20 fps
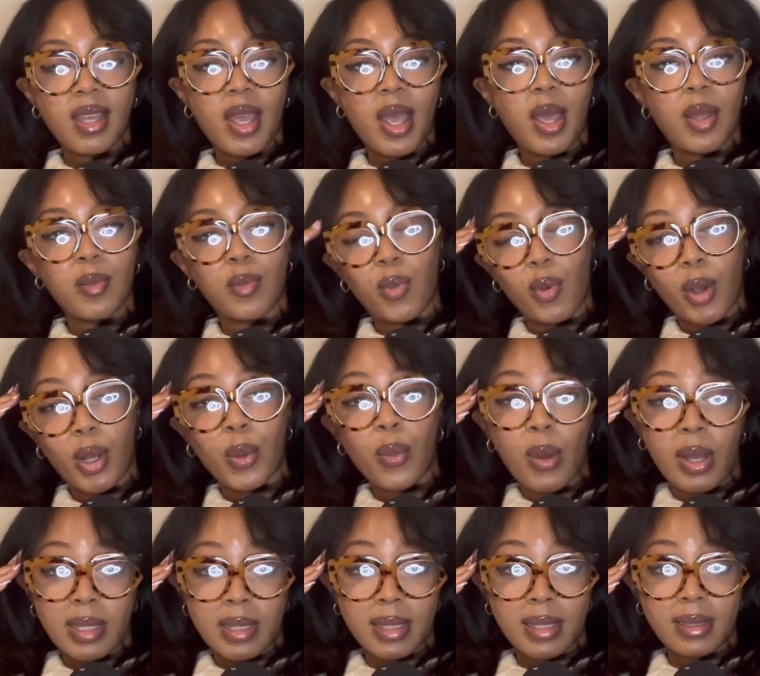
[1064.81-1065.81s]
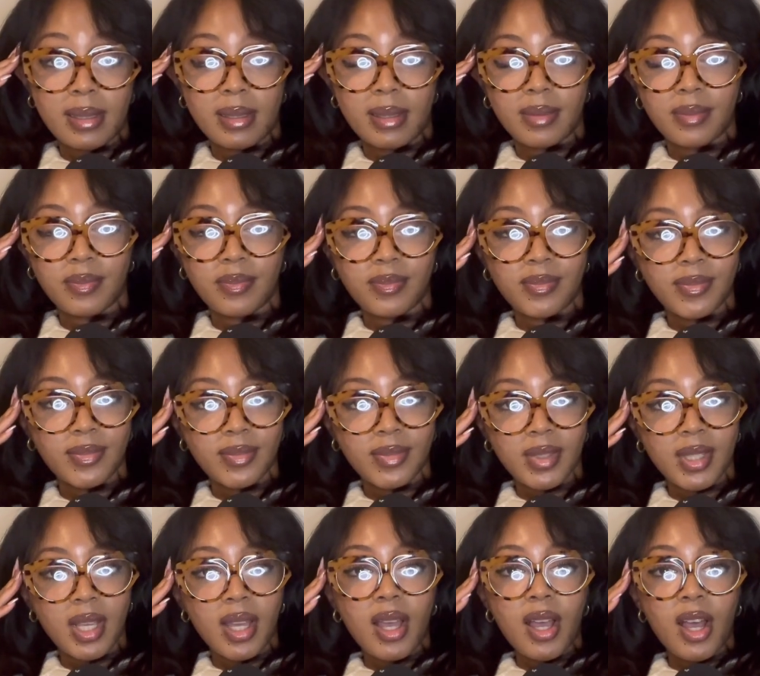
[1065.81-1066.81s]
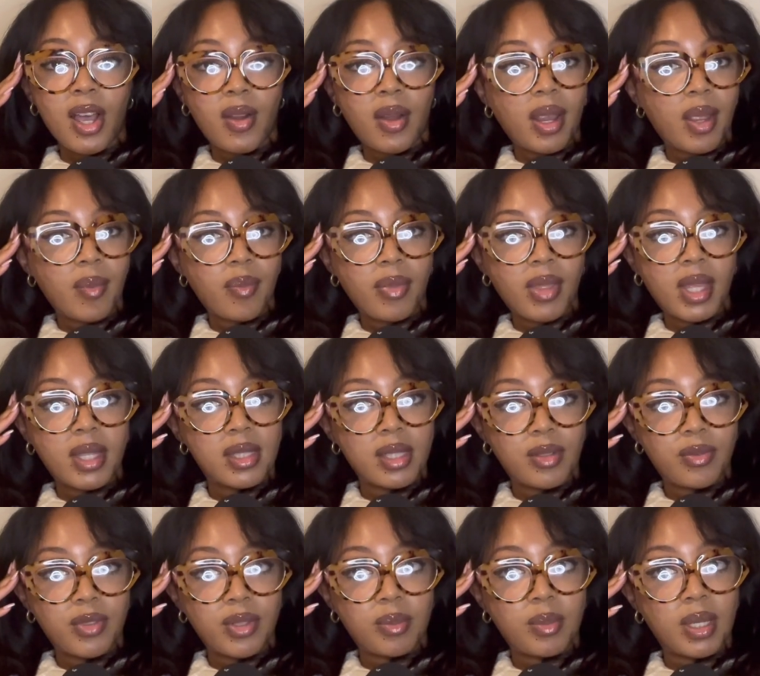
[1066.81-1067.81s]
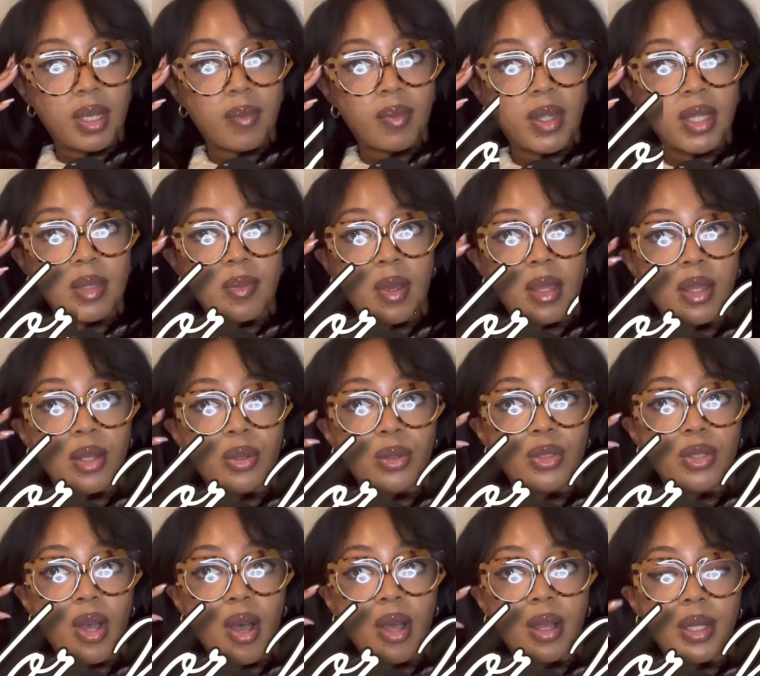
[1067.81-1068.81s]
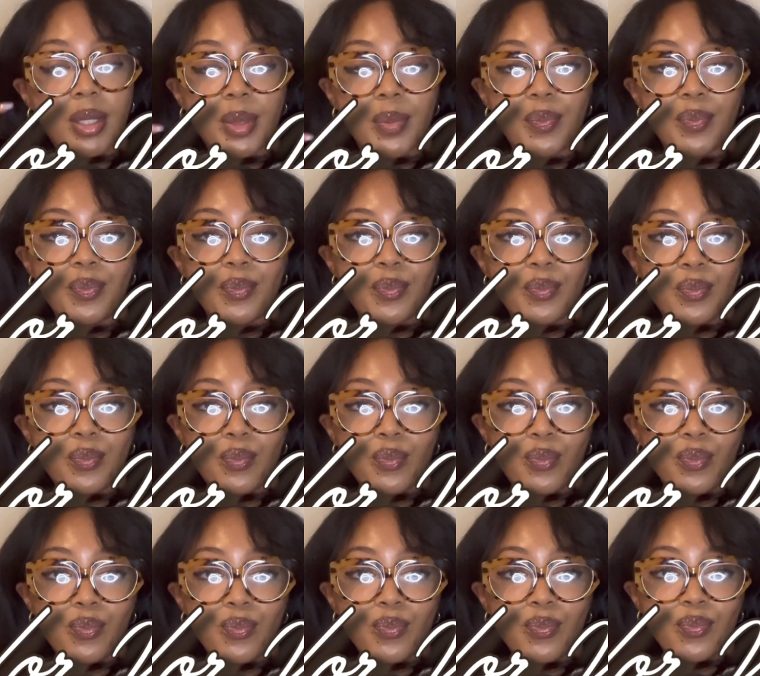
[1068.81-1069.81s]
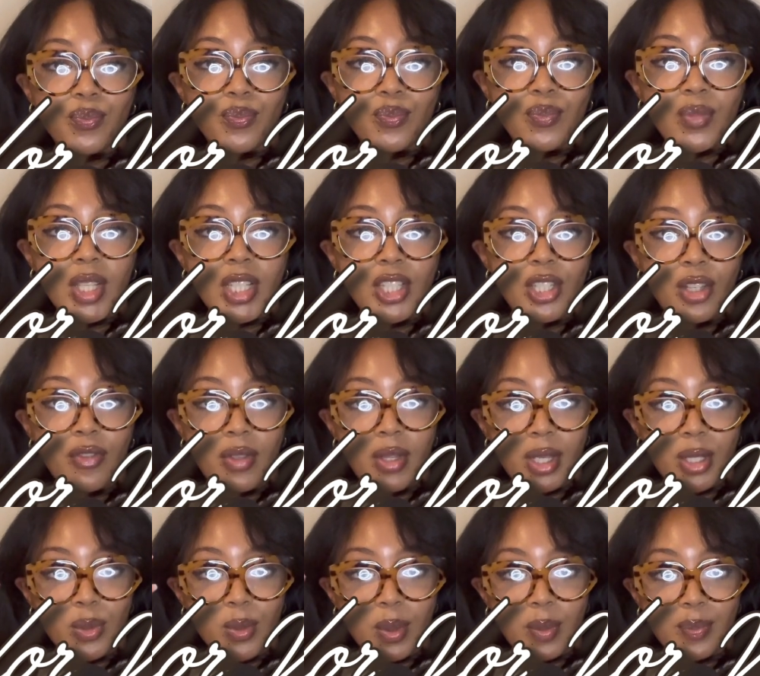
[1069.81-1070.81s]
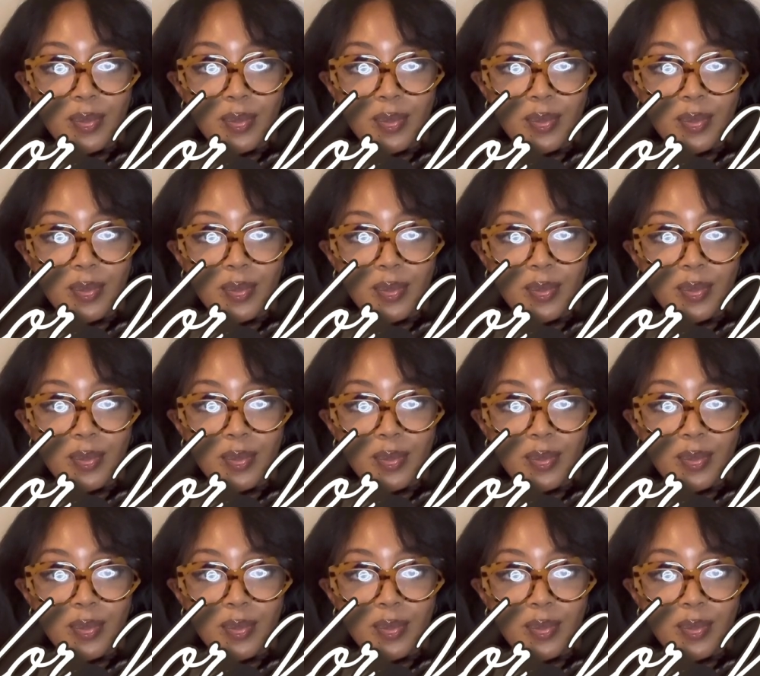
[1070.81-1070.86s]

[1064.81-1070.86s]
And boy, was it. All right, that's it for me. That's my little talk. See you for the next one.